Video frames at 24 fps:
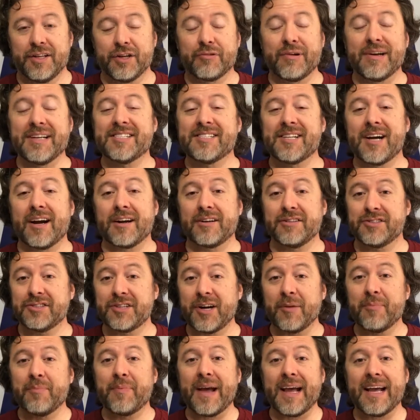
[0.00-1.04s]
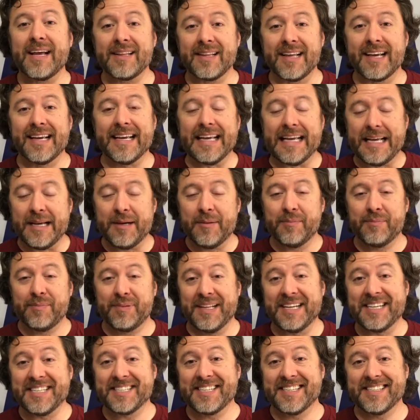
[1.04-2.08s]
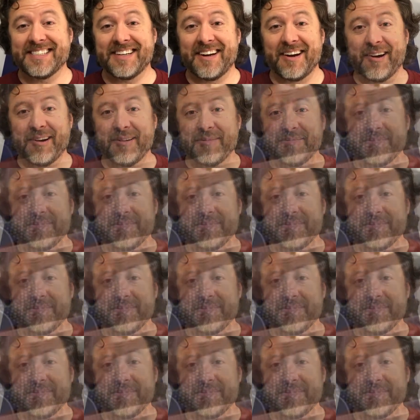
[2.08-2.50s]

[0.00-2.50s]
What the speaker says: great soccer star Pele plays guitar.